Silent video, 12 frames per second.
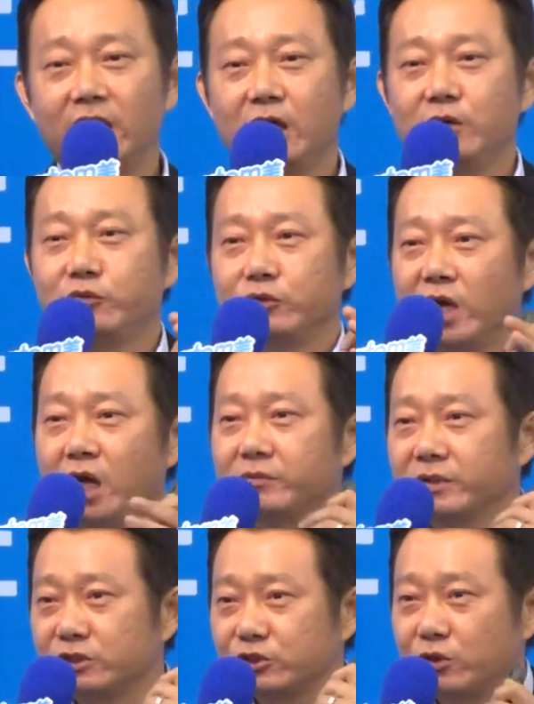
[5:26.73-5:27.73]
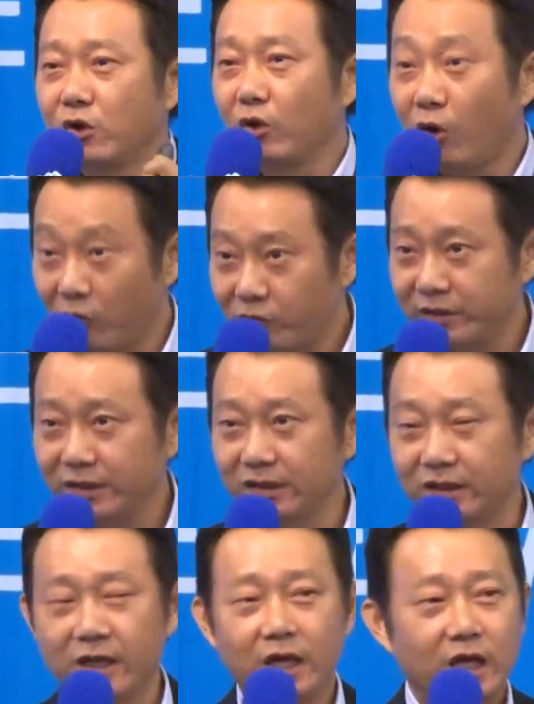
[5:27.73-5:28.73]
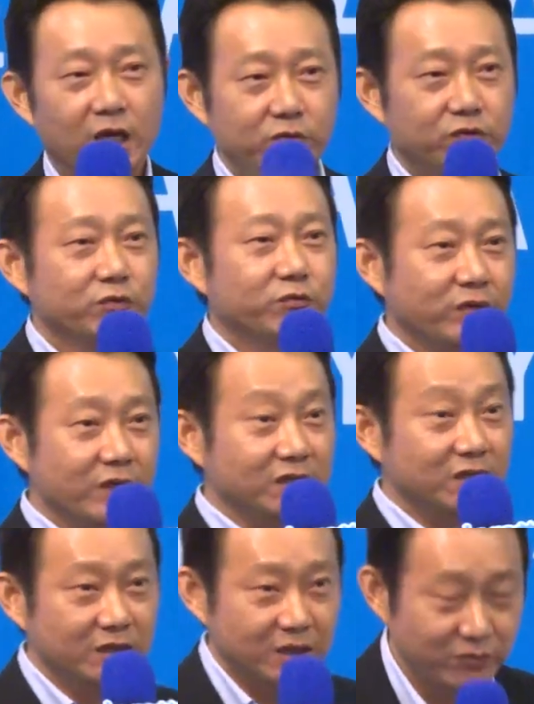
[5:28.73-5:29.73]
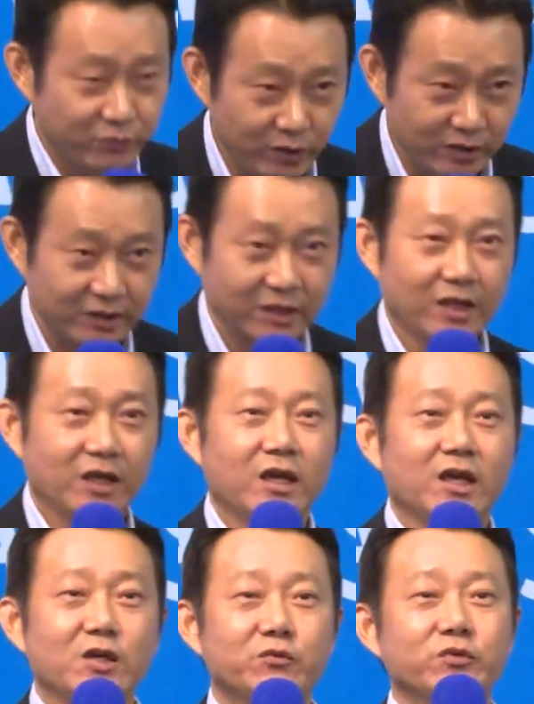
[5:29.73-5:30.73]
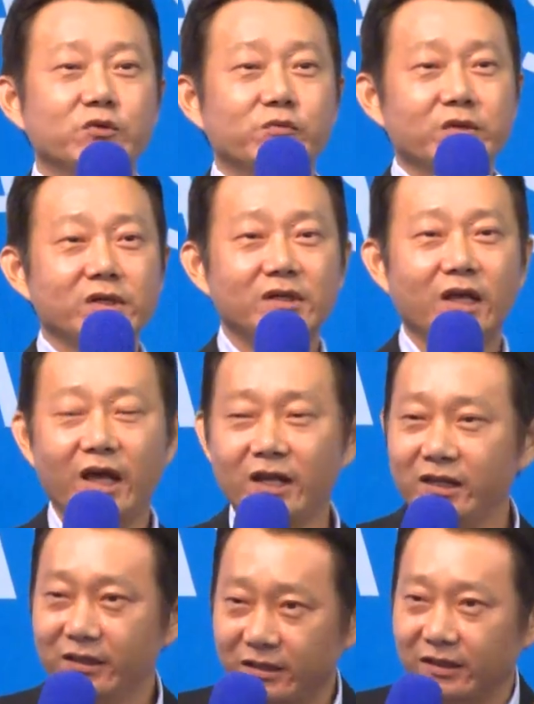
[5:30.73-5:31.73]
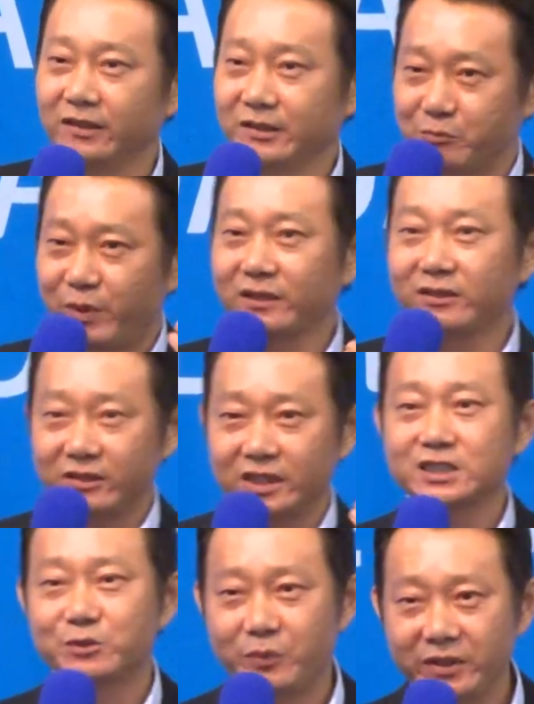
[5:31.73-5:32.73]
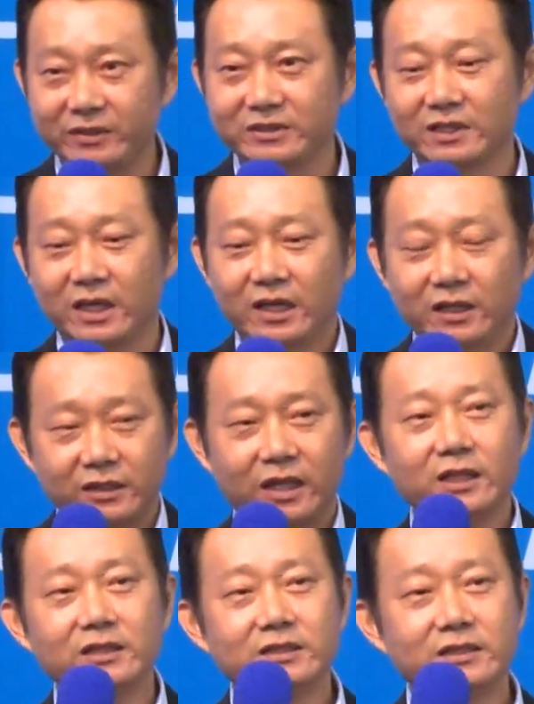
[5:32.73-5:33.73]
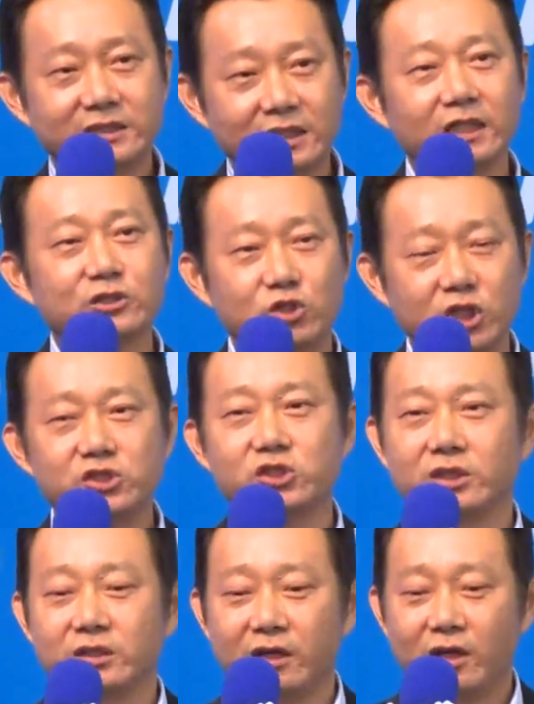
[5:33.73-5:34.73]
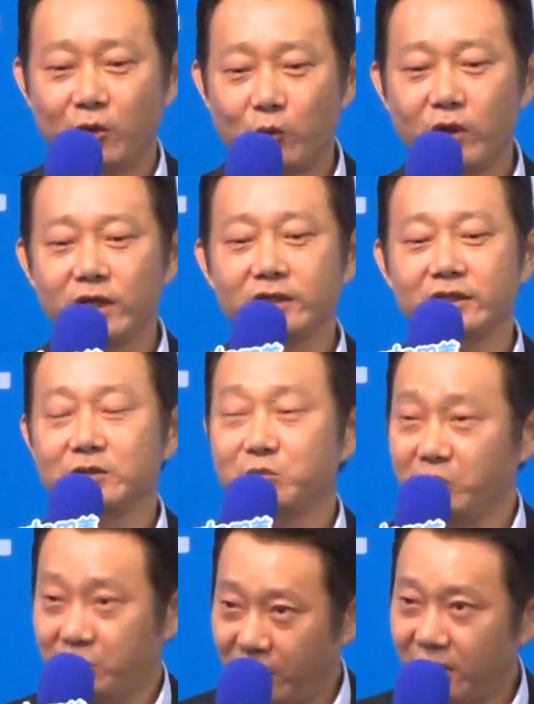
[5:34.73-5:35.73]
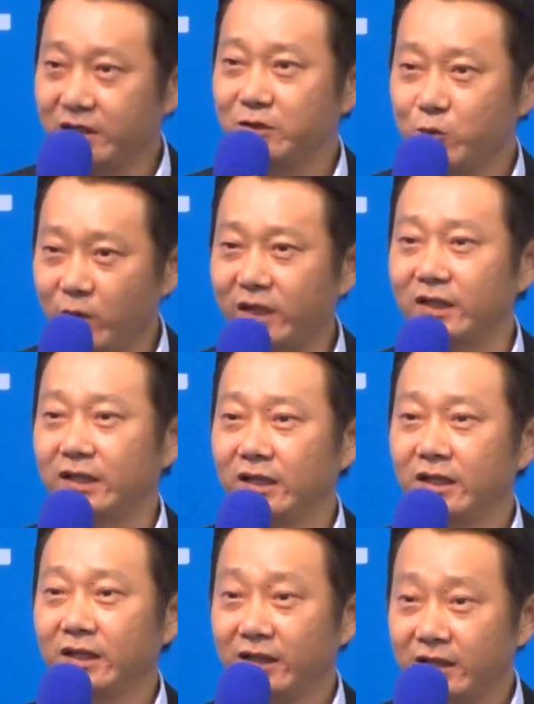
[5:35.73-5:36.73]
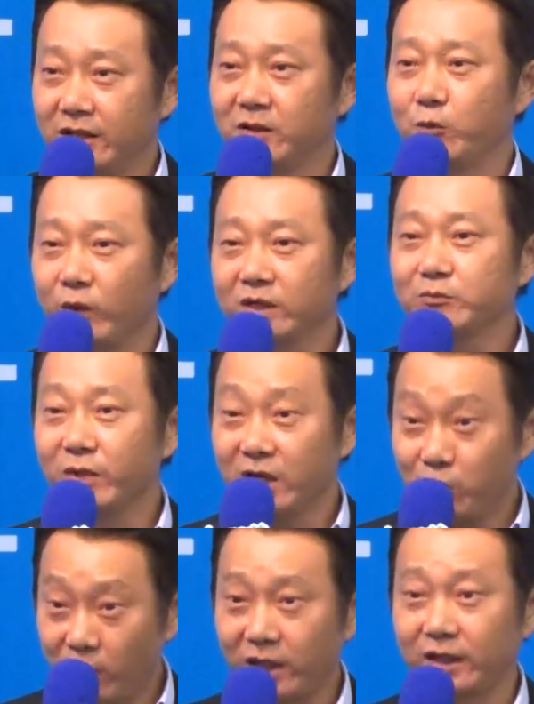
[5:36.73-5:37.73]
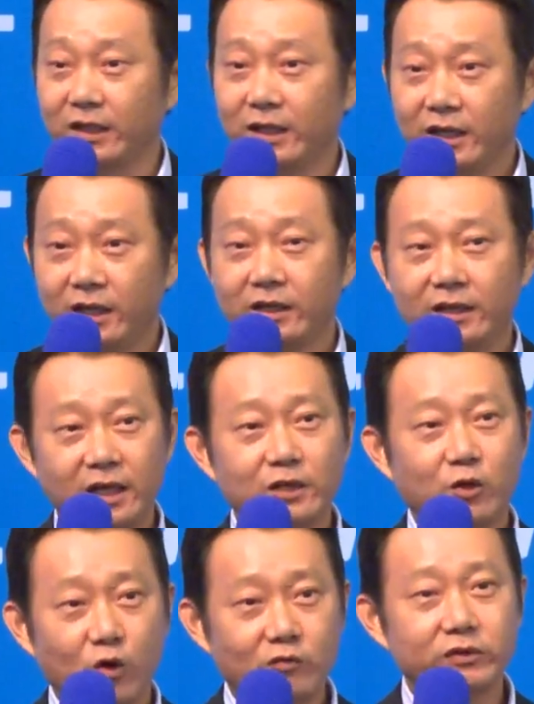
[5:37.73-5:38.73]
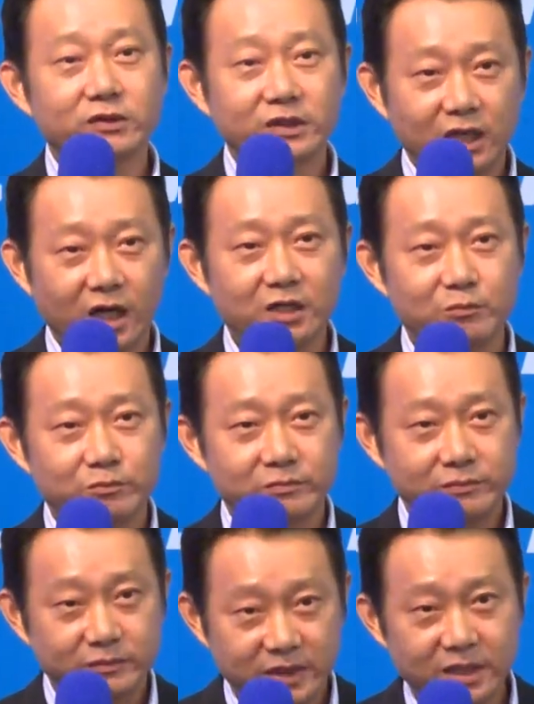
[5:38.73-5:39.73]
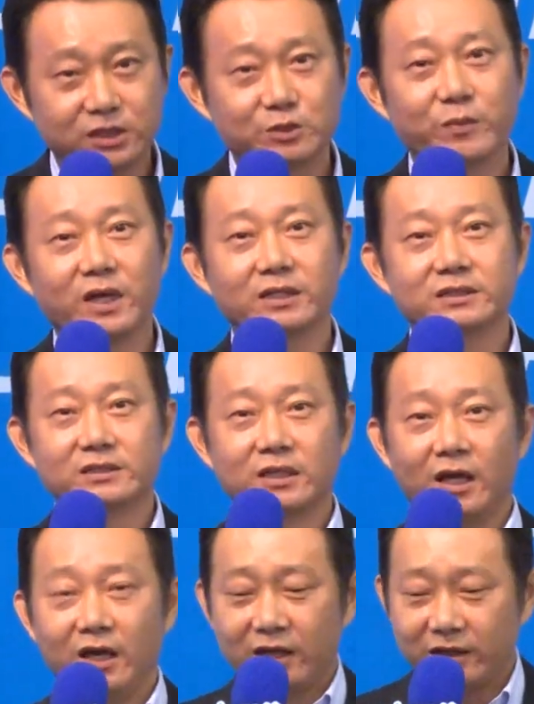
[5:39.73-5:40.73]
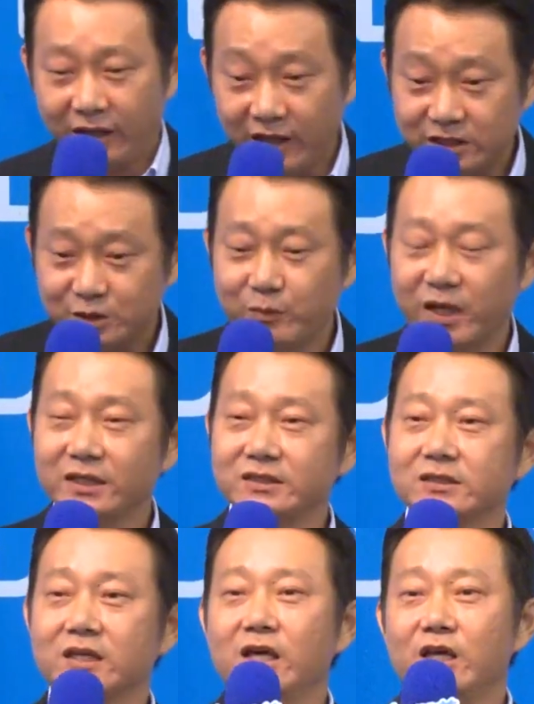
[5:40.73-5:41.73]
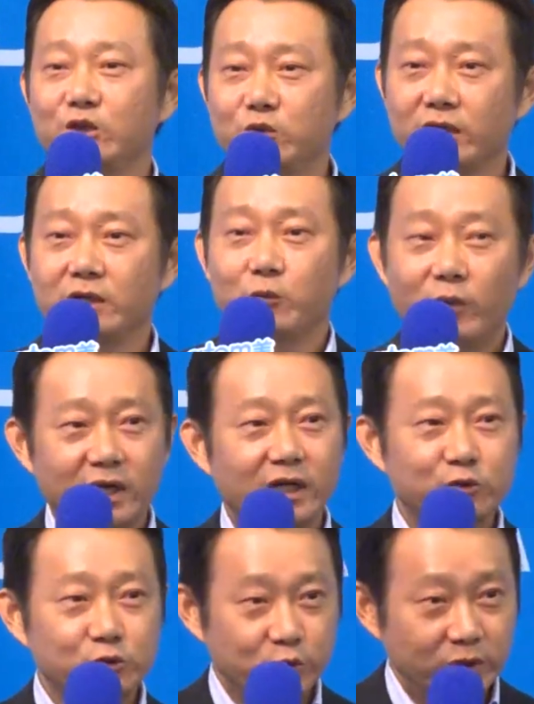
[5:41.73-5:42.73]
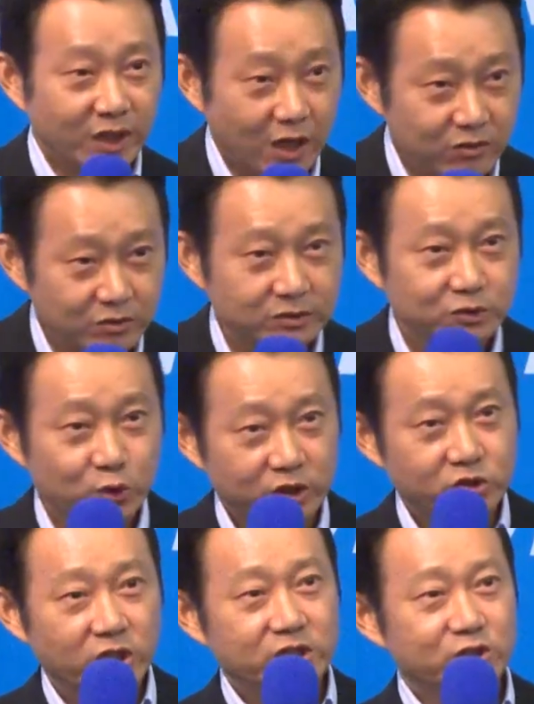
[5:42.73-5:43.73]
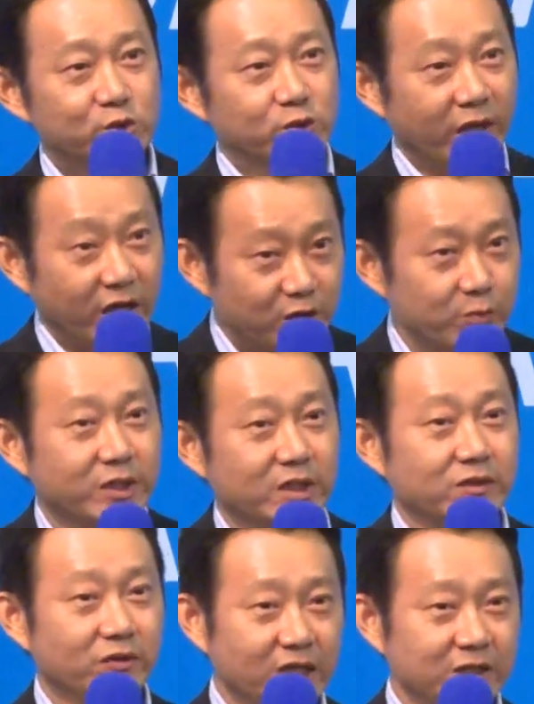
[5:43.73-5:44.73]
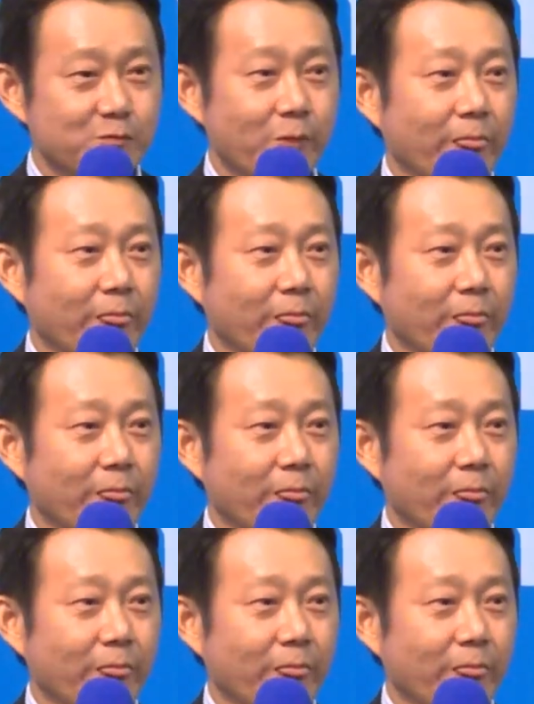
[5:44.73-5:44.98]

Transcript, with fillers: If you have a strong confidence, if you feel the different, if you feel any better experience, then start changing one by one, Then over the time, this month, next month, you are, what are you doing now? You are changing to Atomy, right?